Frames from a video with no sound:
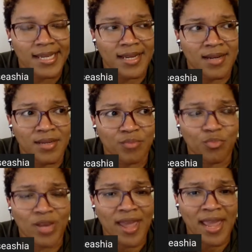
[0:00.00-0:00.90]
And
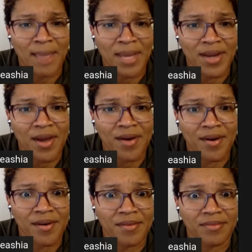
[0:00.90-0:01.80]
when I had my
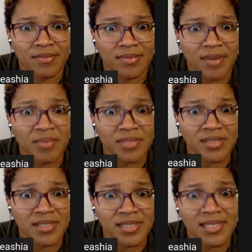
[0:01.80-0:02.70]
daughter, there was an
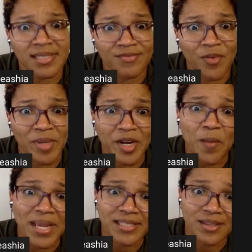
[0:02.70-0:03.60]
intent for me to go
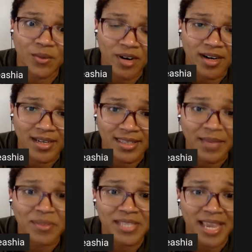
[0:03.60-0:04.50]
back to work. That
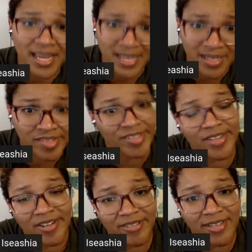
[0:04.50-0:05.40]
was 8 years
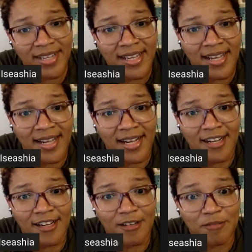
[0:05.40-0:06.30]
ago.
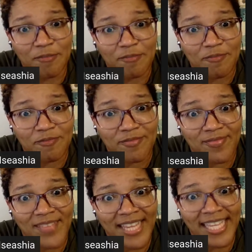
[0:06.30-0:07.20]
Um,
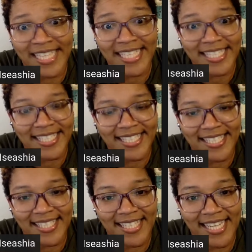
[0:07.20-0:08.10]
and
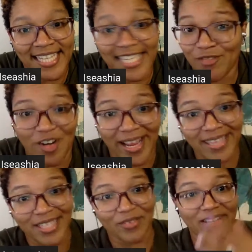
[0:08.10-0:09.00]
it didn't work
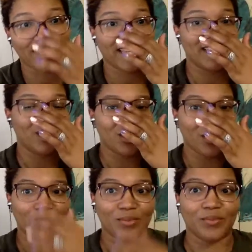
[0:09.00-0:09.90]
out that way. And
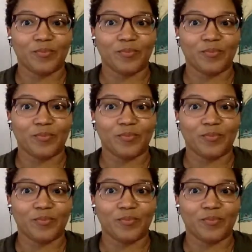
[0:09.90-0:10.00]
so